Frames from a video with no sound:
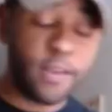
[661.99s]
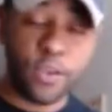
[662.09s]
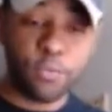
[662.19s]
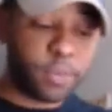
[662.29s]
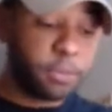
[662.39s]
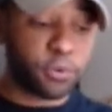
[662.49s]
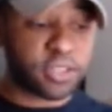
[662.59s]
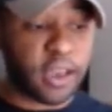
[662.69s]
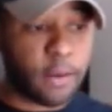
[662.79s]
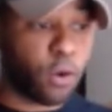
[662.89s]
even people
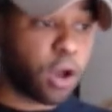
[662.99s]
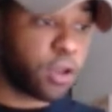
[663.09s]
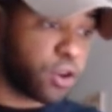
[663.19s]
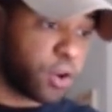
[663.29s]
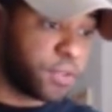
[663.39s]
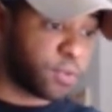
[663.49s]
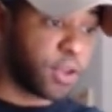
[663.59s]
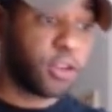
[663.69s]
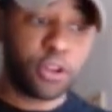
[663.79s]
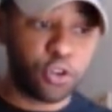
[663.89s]
say, well, you know, he's
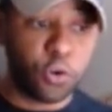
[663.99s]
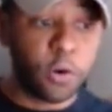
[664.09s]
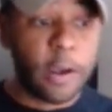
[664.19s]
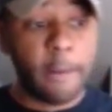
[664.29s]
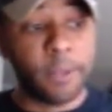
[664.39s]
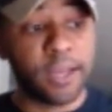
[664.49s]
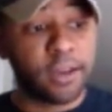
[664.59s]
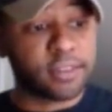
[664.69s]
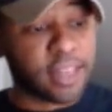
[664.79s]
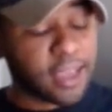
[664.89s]
swinging on the dude
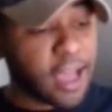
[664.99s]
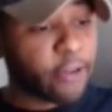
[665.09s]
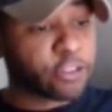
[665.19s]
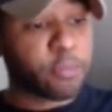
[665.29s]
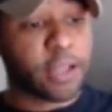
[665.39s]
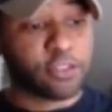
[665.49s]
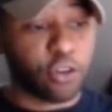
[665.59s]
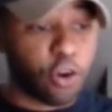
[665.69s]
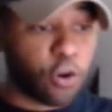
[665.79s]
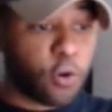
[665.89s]
because that guy was about to
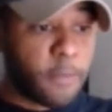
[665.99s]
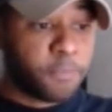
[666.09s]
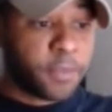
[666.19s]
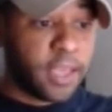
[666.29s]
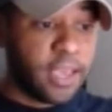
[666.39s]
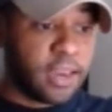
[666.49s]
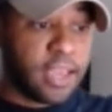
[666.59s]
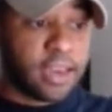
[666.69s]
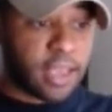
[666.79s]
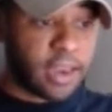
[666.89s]
go
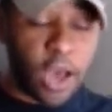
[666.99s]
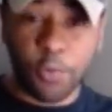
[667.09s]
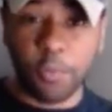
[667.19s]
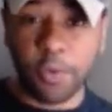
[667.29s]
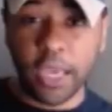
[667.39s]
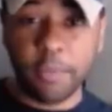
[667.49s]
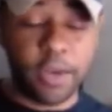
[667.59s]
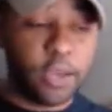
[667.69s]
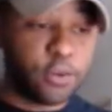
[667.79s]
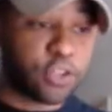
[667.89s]
and help Khabib,
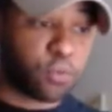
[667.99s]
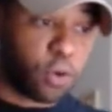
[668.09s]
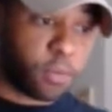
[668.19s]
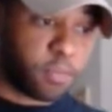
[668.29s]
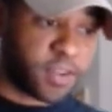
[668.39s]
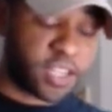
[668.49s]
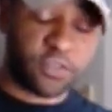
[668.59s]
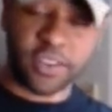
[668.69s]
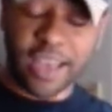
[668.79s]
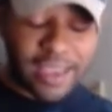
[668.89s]
and he would just want to protect his
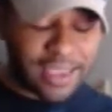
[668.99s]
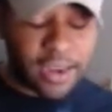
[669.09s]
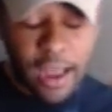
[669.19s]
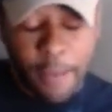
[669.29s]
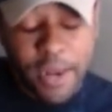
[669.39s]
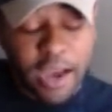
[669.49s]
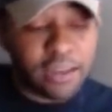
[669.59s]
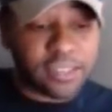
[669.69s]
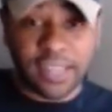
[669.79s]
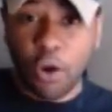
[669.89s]
friends. I get it. I mean, I
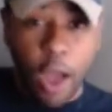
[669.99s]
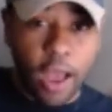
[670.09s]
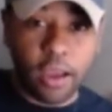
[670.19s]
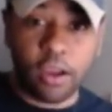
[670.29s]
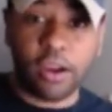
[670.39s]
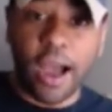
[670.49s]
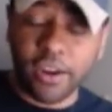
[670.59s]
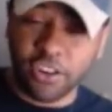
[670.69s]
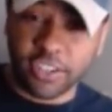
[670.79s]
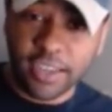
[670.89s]
understand why
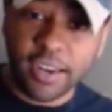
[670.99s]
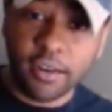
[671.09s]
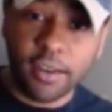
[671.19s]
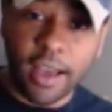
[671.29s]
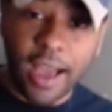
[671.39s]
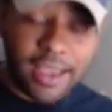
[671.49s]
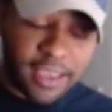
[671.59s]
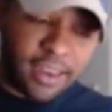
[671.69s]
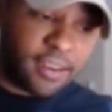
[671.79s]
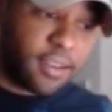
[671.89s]
Conor did it. I
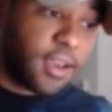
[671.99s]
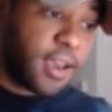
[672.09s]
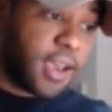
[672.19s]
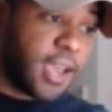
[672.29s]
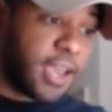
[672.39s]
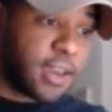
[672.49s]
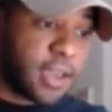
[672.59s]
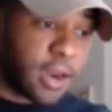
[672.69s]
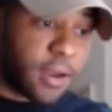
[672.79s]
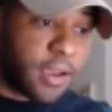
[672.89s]
get it.
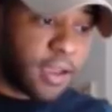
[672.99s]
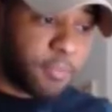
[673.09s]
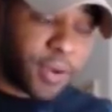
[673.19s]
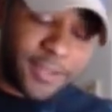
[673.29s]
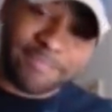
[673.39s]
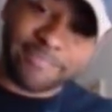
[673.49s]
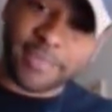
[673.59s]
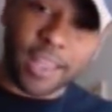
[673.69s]
But